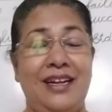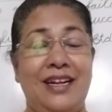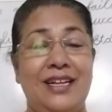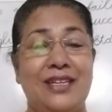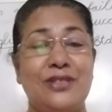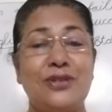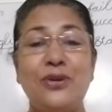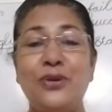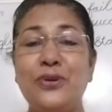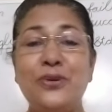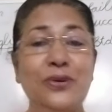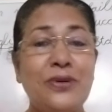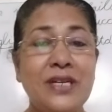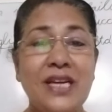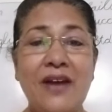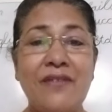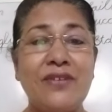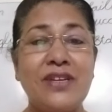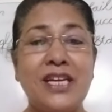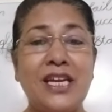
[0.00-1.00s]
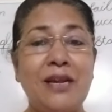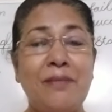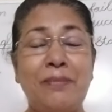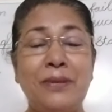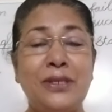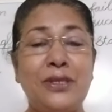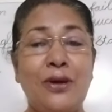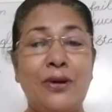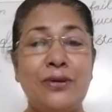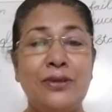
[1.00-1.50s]
So you don't have to keep
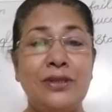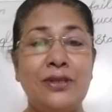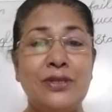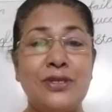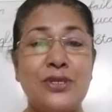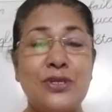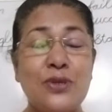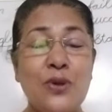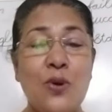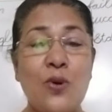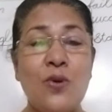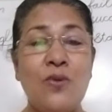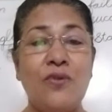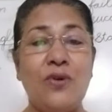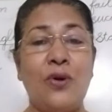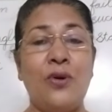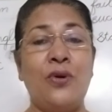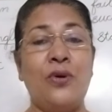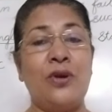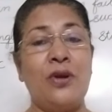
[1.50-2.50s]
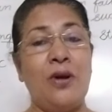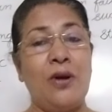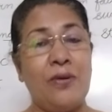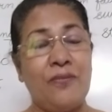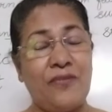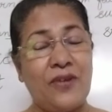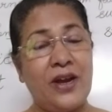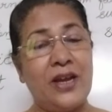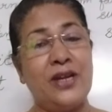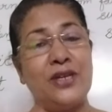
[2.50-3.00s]
it on the stove, or
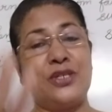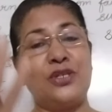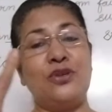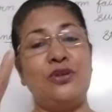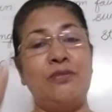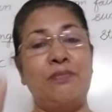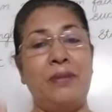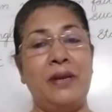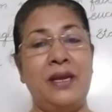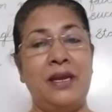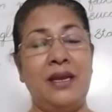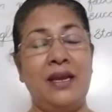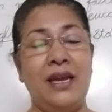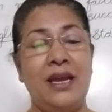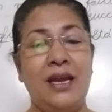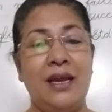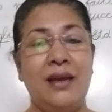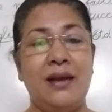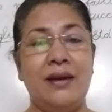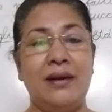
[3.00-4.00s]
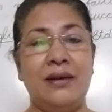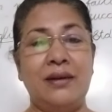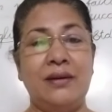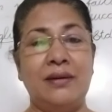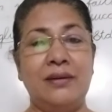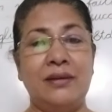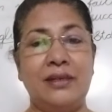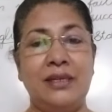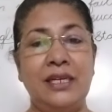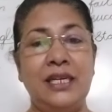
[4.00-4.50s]
fire should be
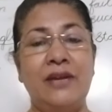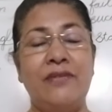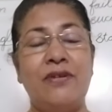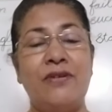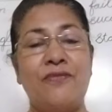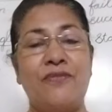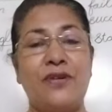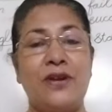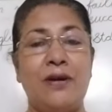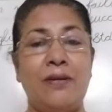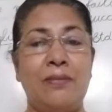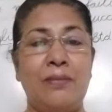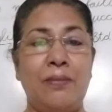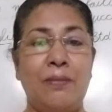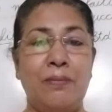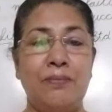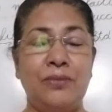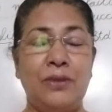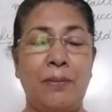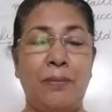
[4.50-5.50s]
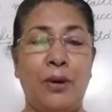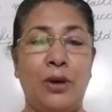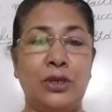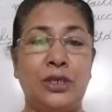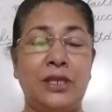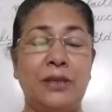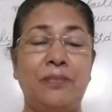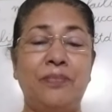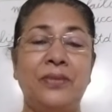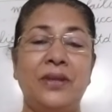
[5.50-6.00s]
given from the
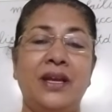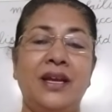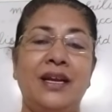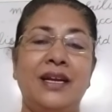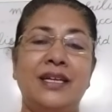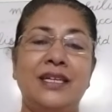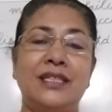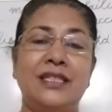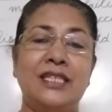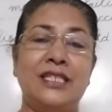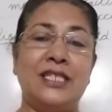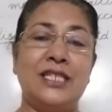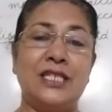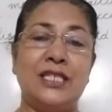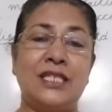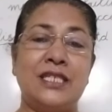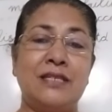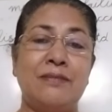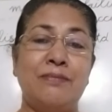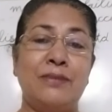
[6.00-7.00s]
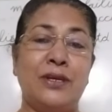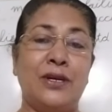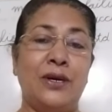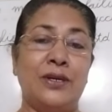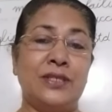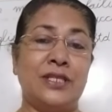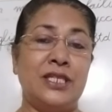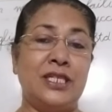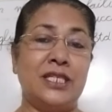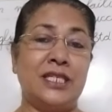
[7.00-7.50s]
bottom. This is
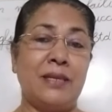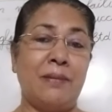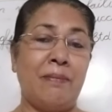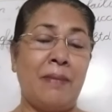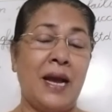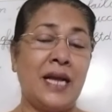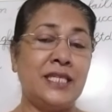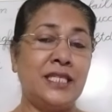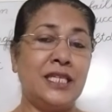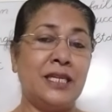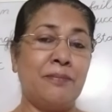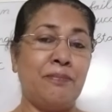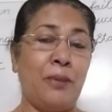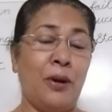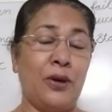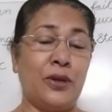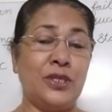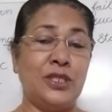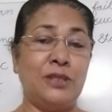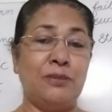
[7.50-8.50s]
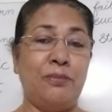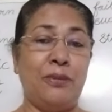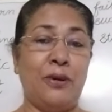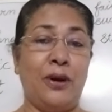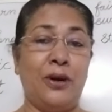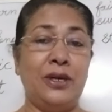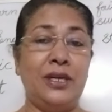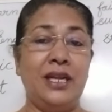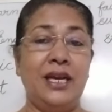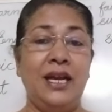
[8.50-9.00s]
because it is a magic porridge
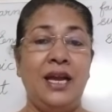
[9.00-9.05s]
pot.